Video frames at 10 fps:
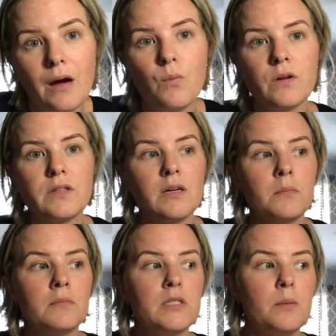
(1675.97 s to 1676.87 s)
I want
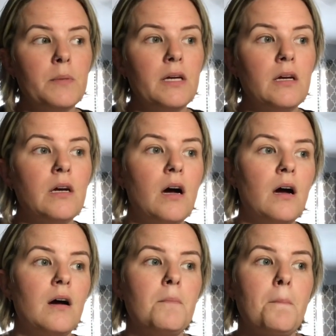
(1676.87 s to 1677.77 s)
them to be
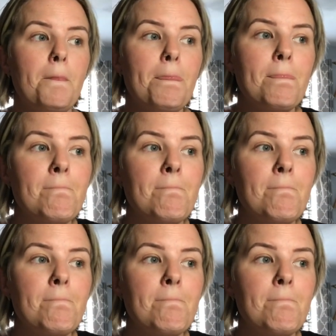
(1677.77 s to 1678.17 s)
um,